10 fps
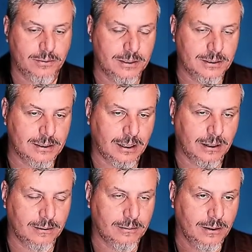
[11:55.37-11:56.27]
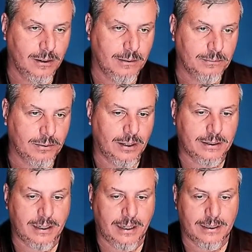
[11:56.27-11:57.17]
What is our
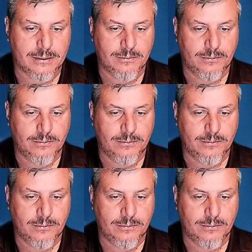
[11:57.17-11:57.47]
broadcast?